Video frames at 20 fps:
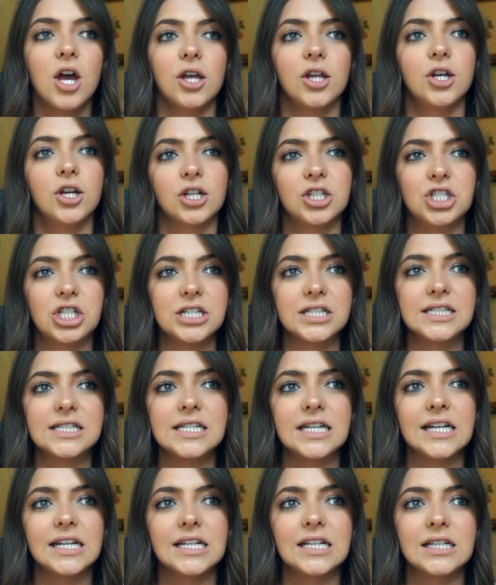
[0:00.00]
you're
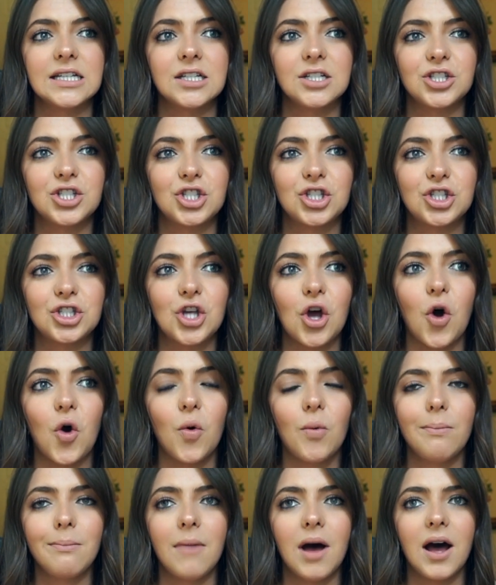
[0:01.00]
just in
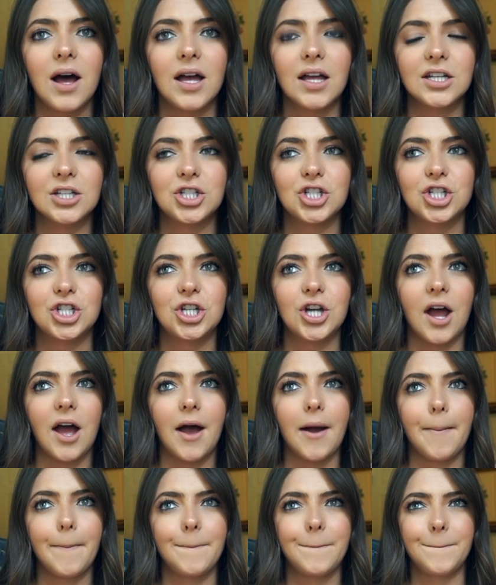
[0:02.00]
so much
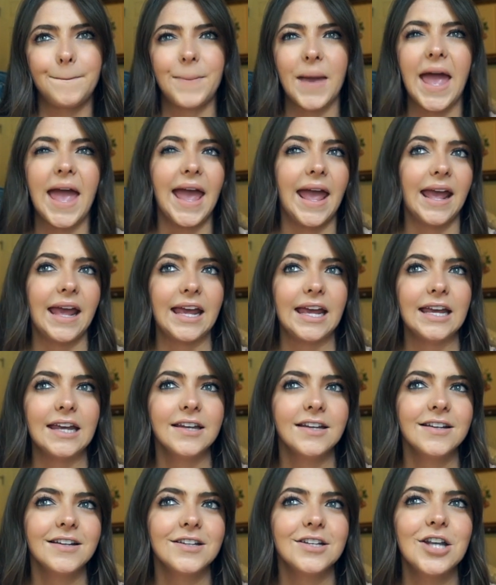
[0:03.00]

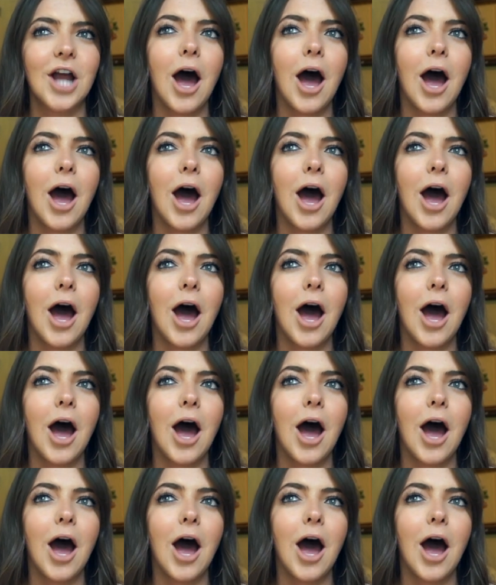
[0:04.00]
pain.